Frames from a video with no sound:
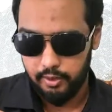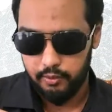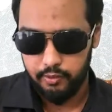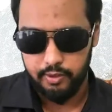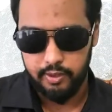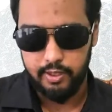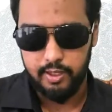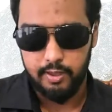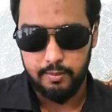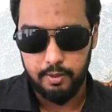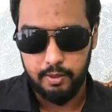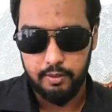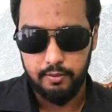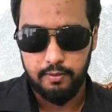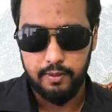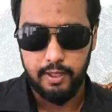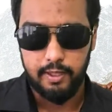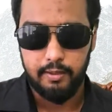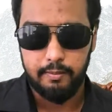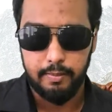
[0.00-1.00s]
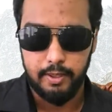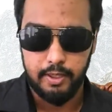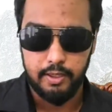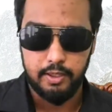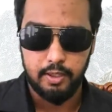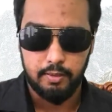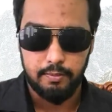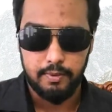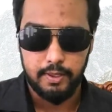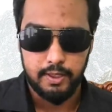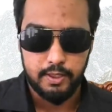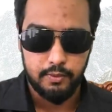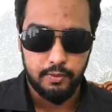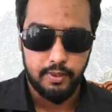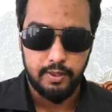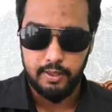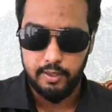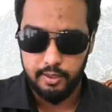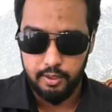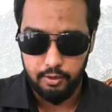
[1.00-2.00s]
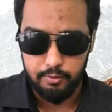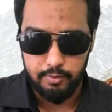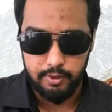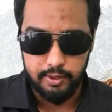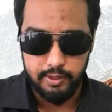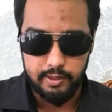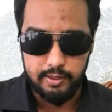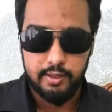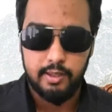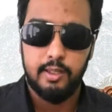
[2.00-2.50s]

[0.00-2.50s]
usually come off like big droplets when they accumulate.